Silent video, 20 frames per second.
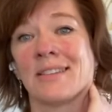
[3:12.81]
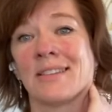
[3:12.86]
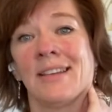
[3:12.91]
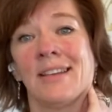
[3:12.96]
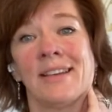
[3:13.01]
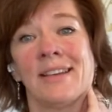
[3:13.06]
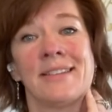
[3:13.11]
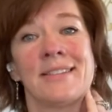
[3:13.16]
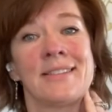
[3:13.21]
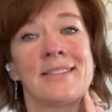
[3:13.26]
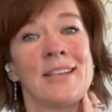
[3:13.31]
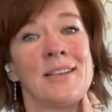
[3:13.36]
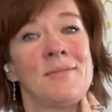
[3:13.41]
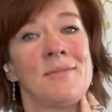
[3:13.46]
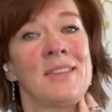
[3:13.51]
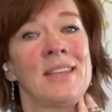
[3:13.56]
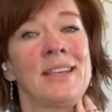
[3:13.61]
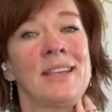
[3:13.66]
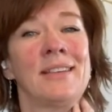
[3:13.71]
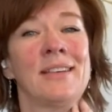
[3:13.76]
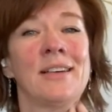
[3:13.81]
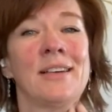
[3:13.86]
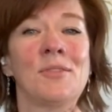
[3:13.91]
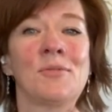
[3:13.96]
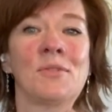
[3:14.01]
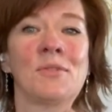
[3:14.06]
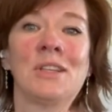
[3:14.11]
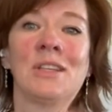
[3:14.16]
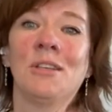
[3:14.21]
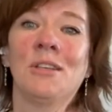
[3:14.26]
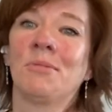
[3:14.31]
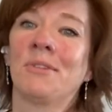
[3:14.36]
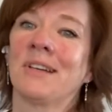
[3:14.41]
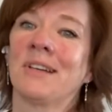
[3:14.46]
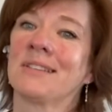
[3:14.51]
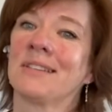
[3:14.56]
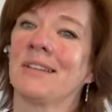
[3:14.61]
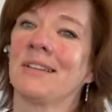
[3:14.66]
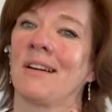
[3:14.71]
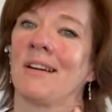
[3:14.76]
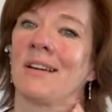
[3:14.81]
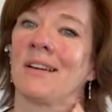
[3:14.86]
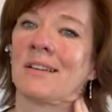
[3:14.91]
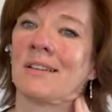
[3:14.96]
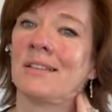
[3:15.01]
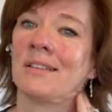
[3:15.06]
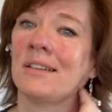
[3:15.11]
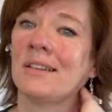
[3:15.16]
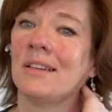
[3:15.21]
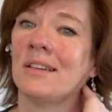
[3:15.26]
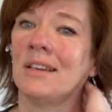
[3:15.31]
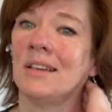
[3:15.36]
Again, same thing, not really pressing hard.